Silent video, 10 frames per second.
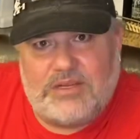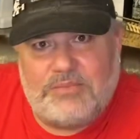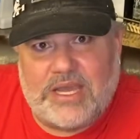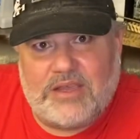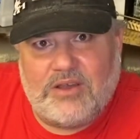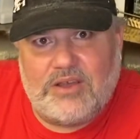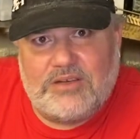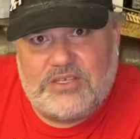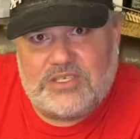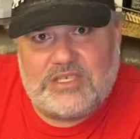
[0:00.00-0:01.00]
back
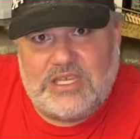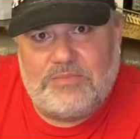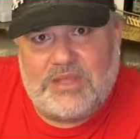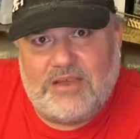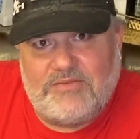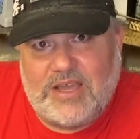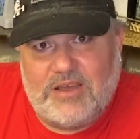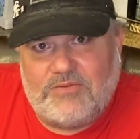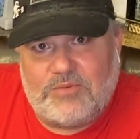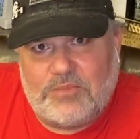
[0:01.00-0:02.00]
on just to keep that
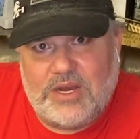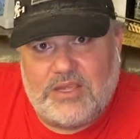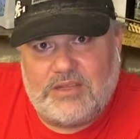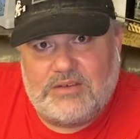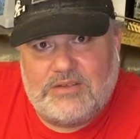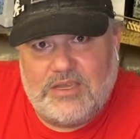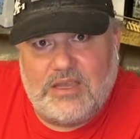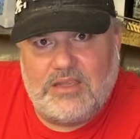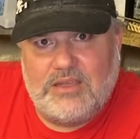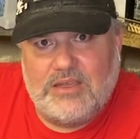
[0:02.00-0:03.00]
valve from breaking,
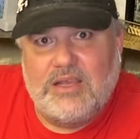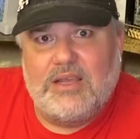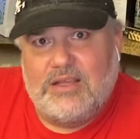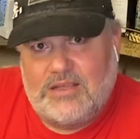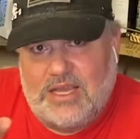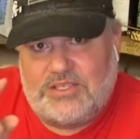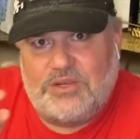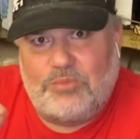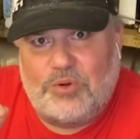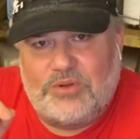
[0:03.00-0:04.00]
okay? That's an
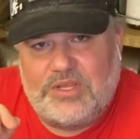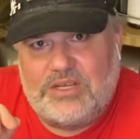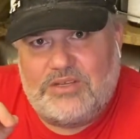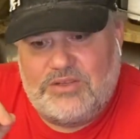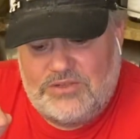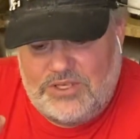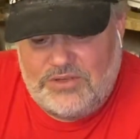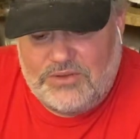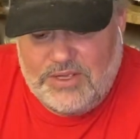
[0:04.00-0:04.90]
important thing to do too,